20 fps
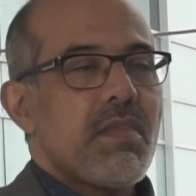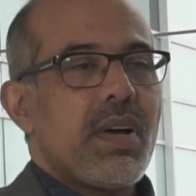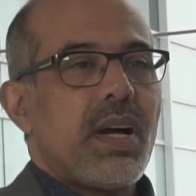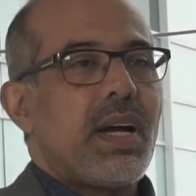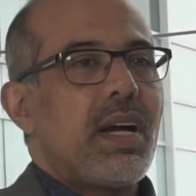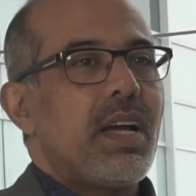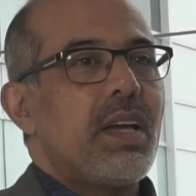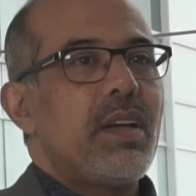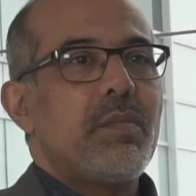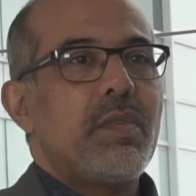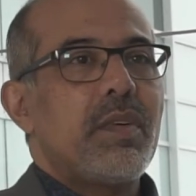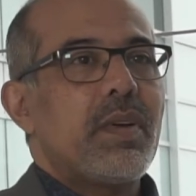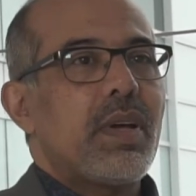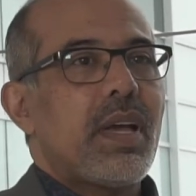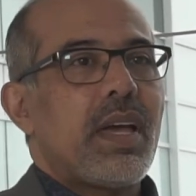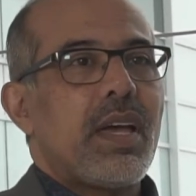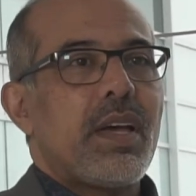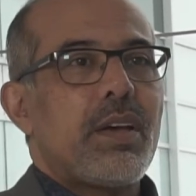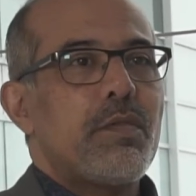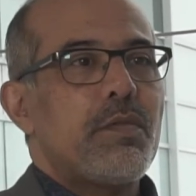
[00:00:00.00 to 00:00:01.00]
I
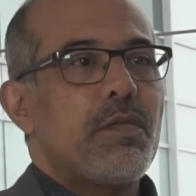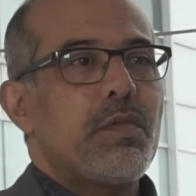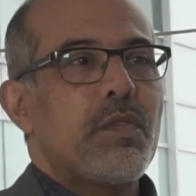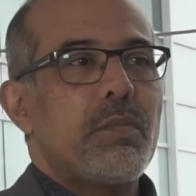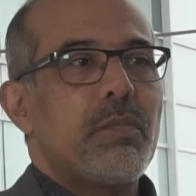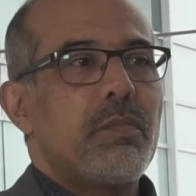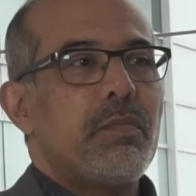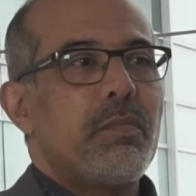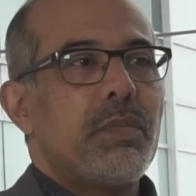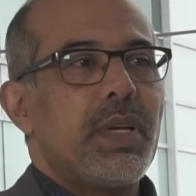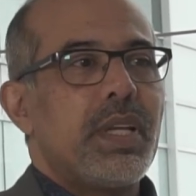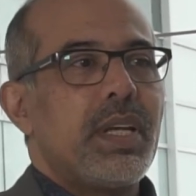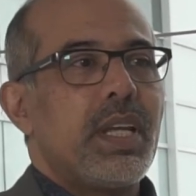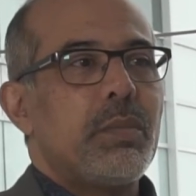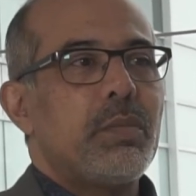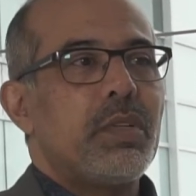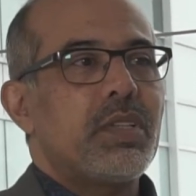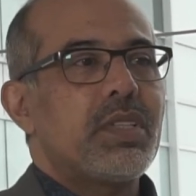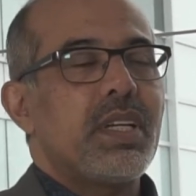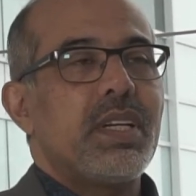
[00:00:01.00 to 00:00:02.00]
have been
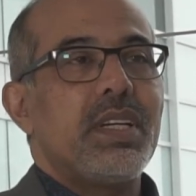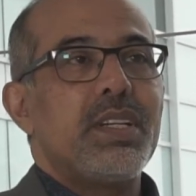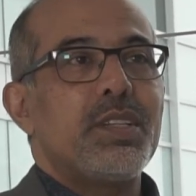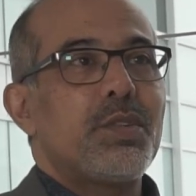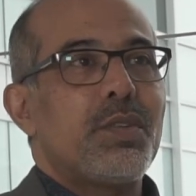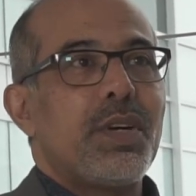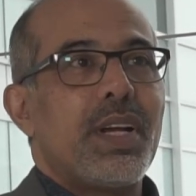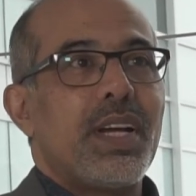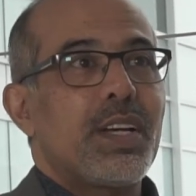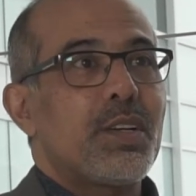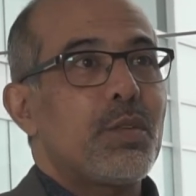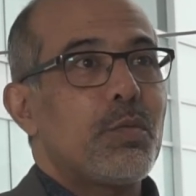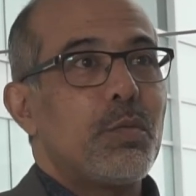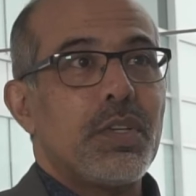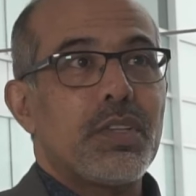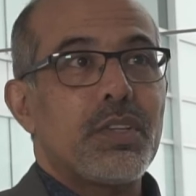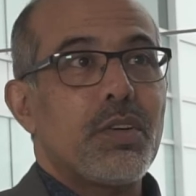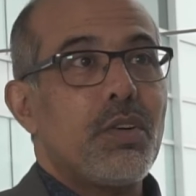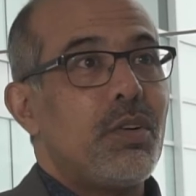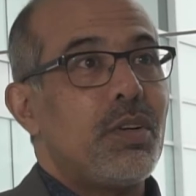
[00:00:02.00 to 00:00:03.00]
able to interact
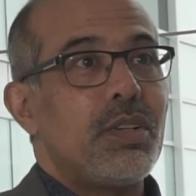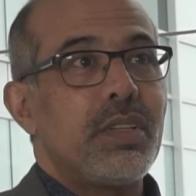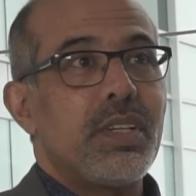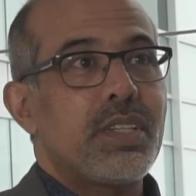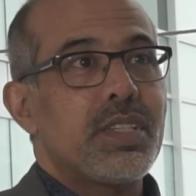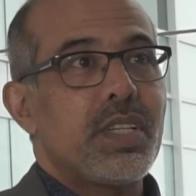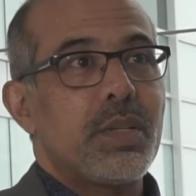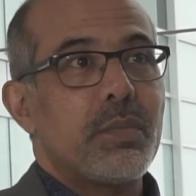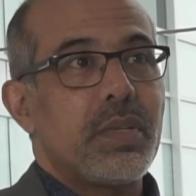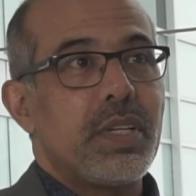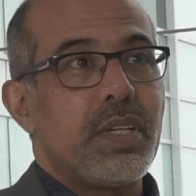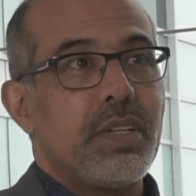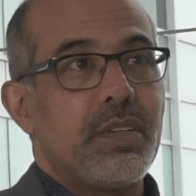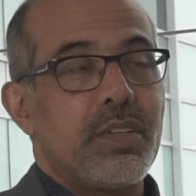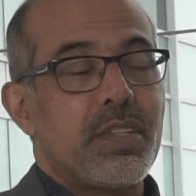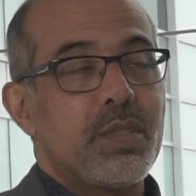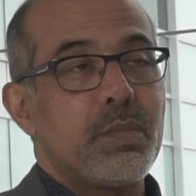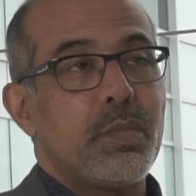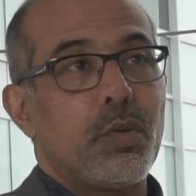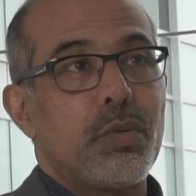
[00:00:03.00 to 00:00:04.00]
with colleagues and
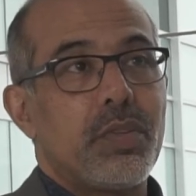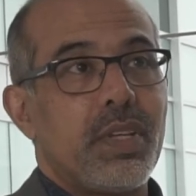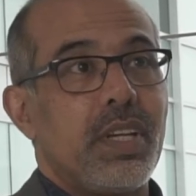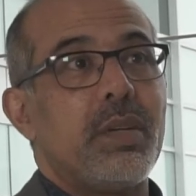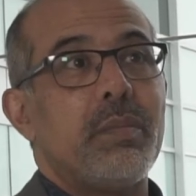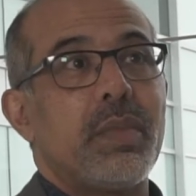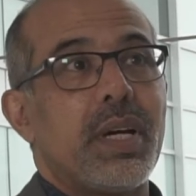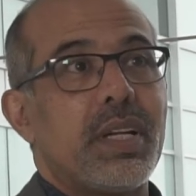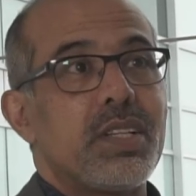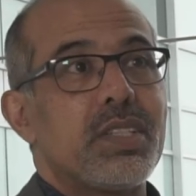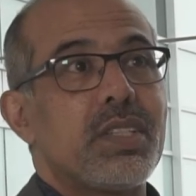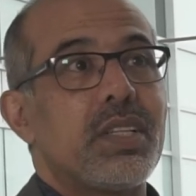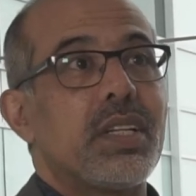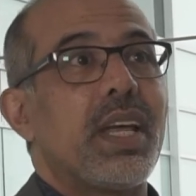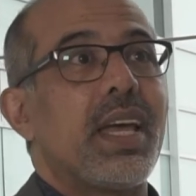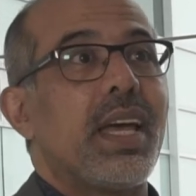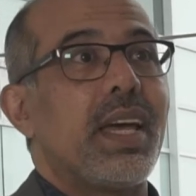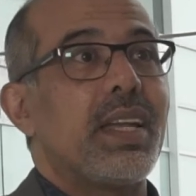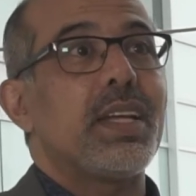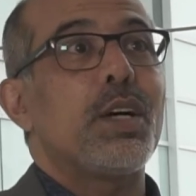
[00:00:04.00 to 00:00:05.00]
peers both in medicine
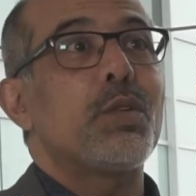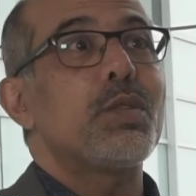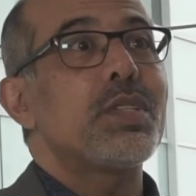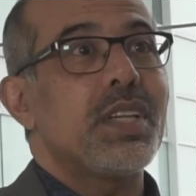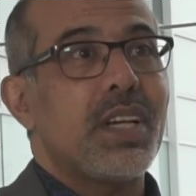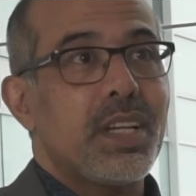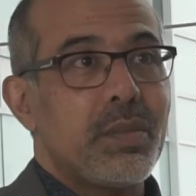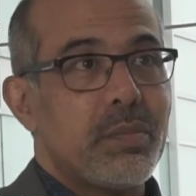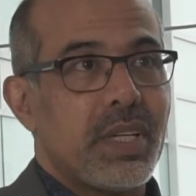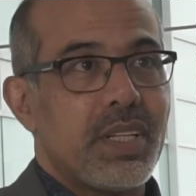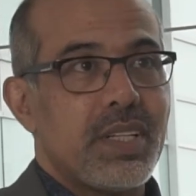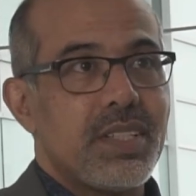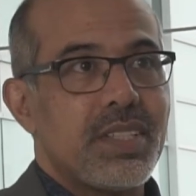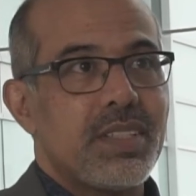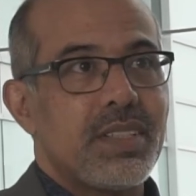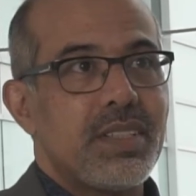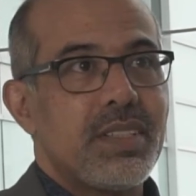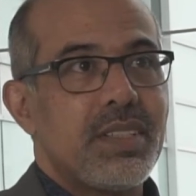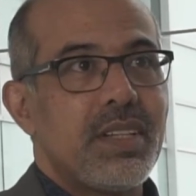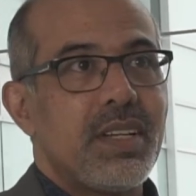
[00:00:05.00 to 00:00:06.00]
and outside
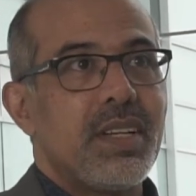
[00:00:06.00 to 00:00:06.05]
medicine,